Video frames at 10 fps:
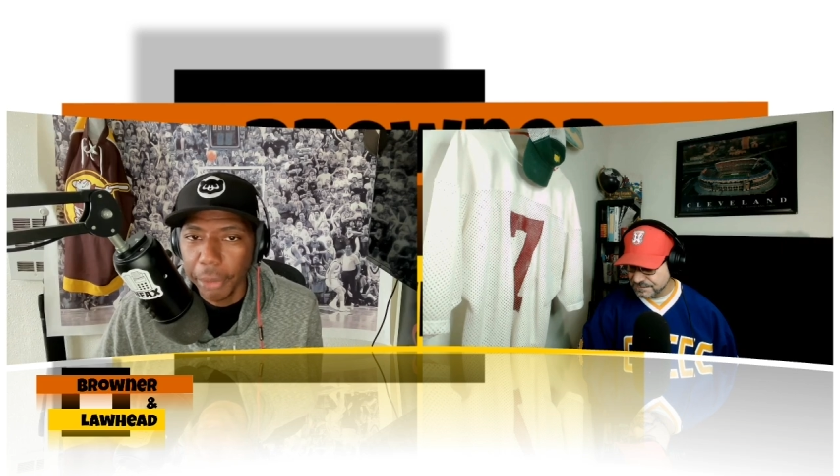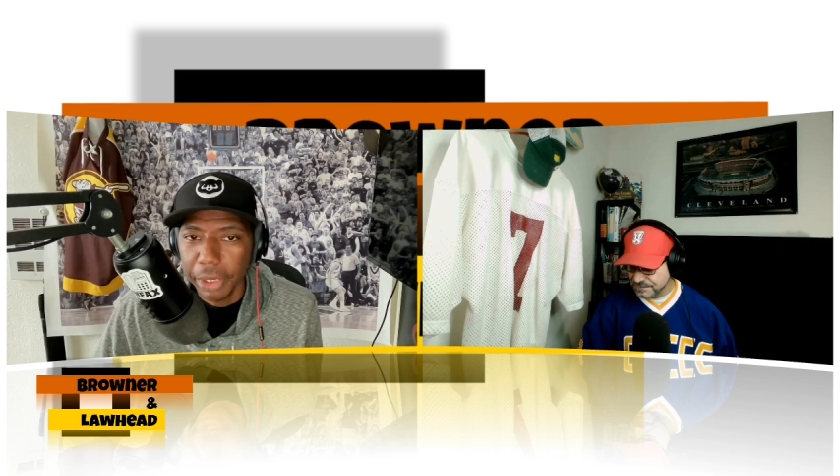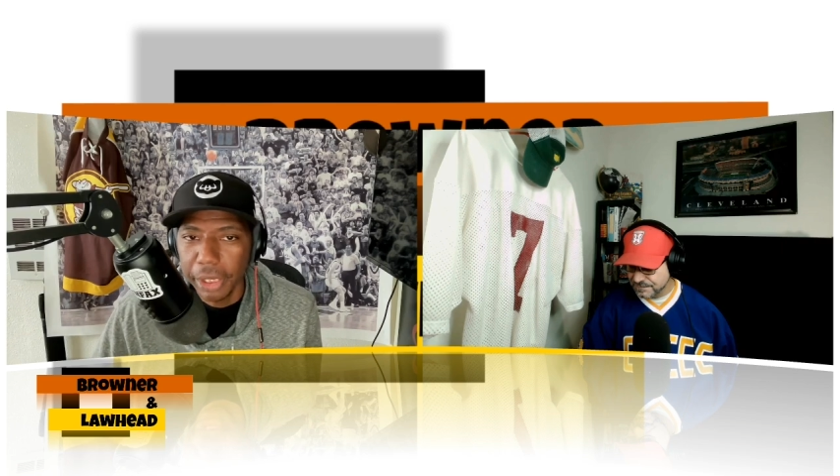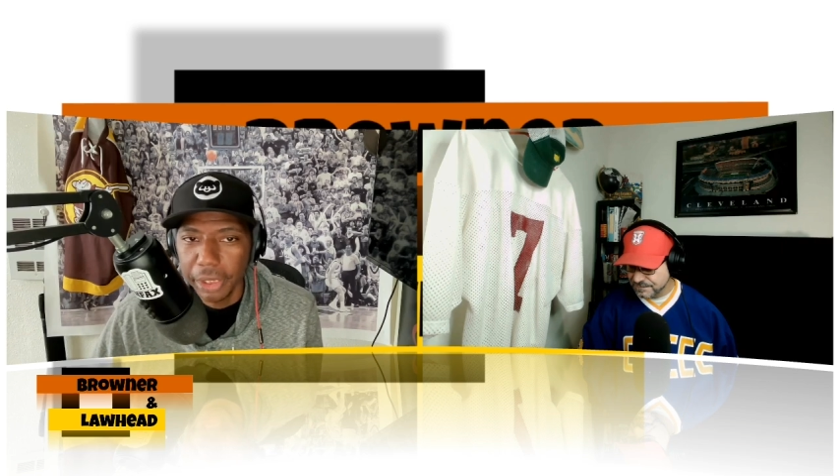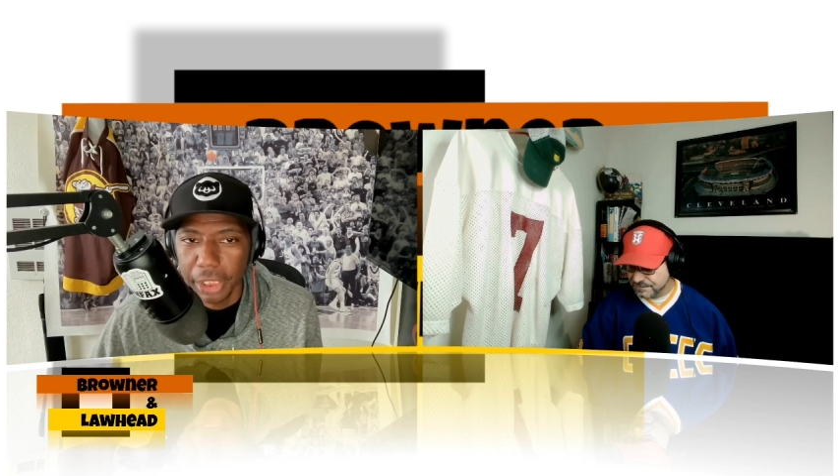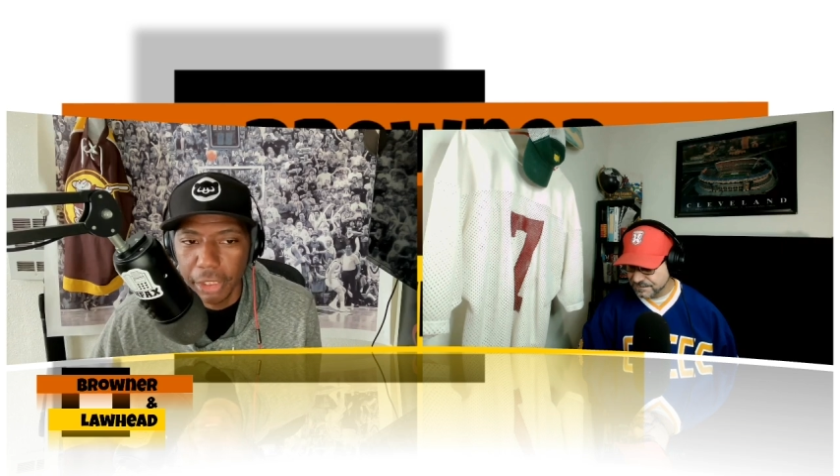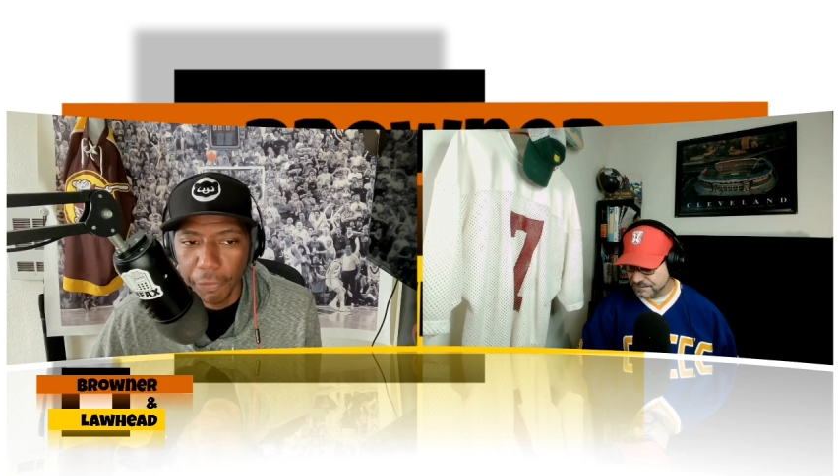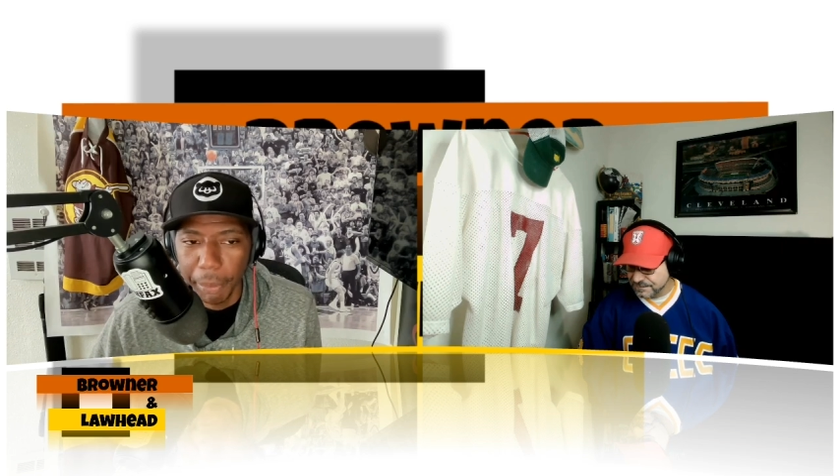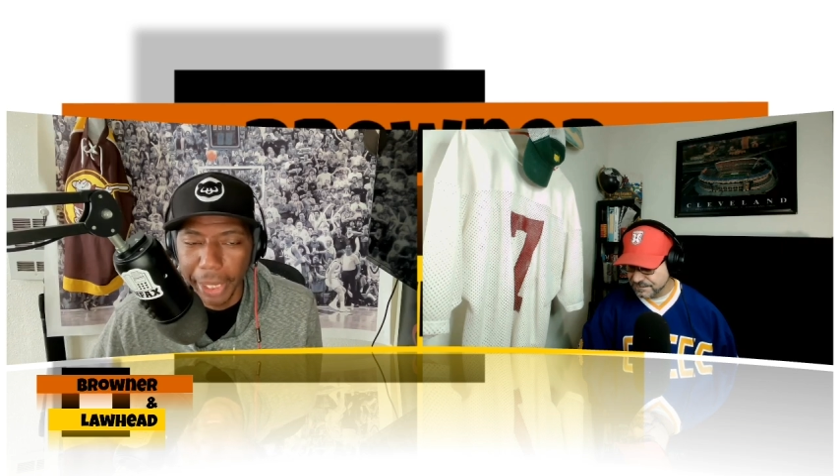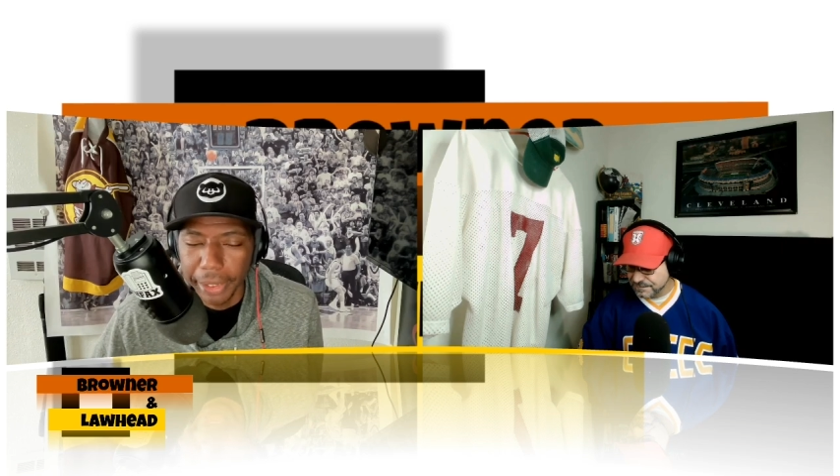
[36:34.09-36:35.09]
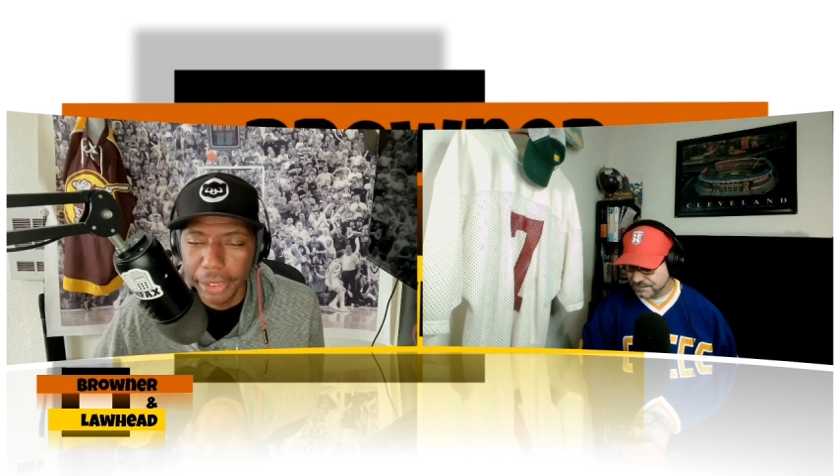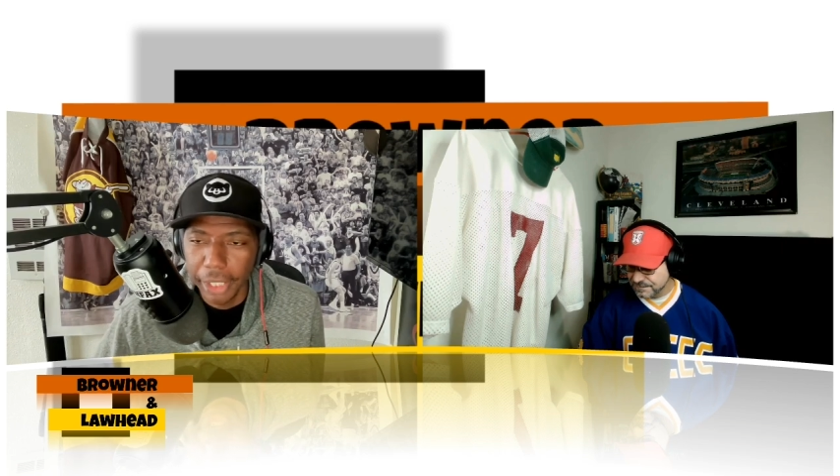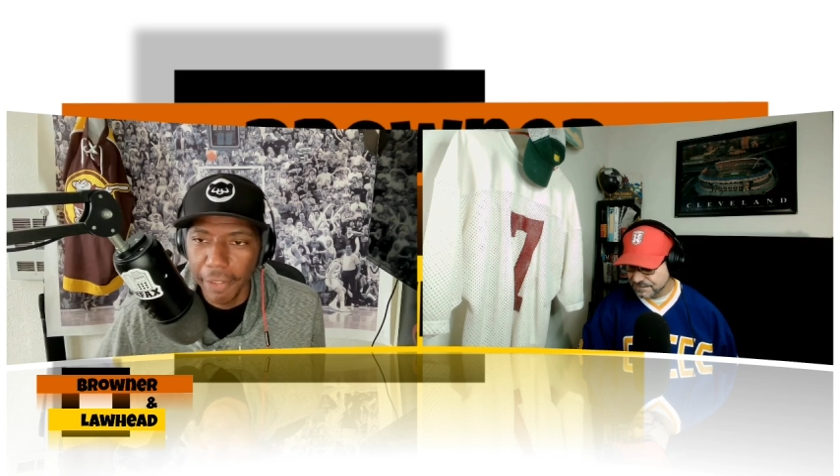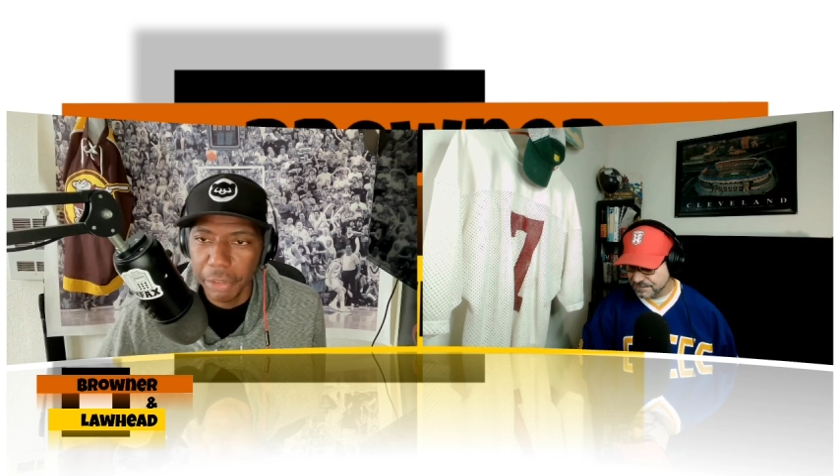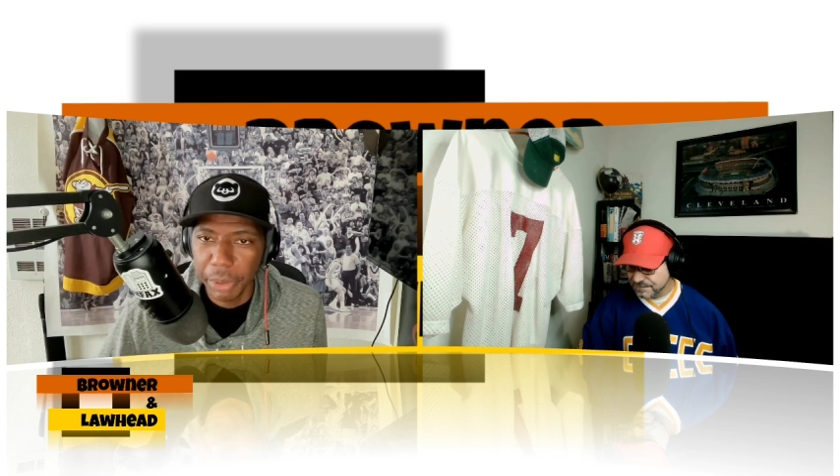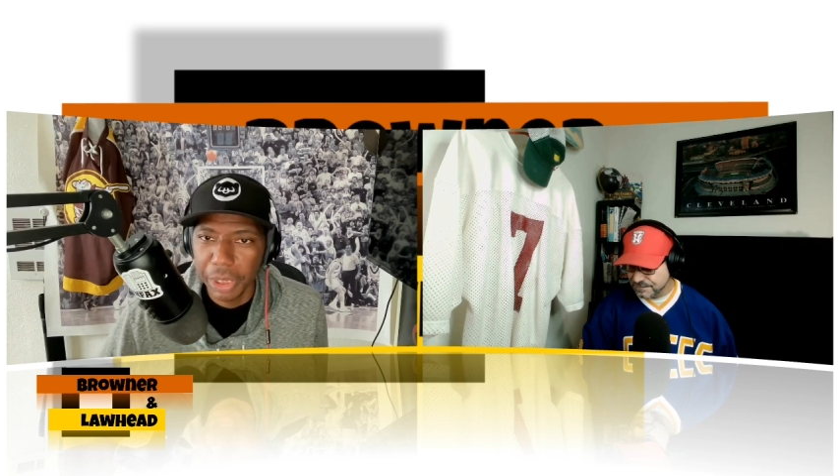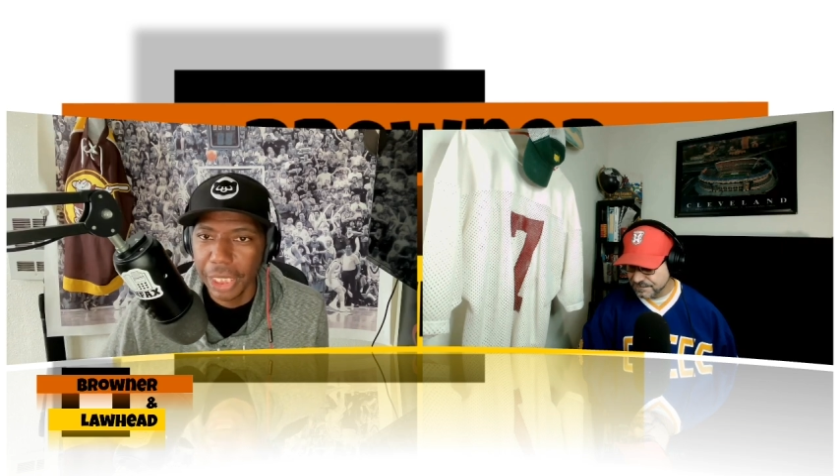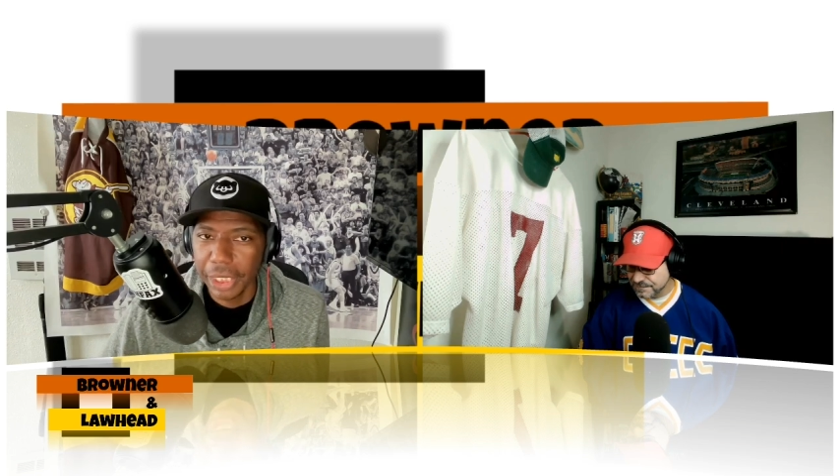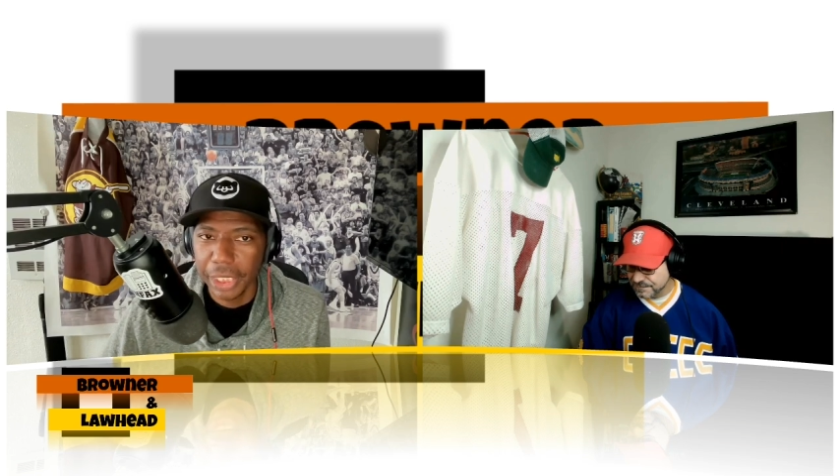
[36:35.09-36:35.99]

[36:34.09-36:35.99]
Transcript: a healthy season from Anthony Davis because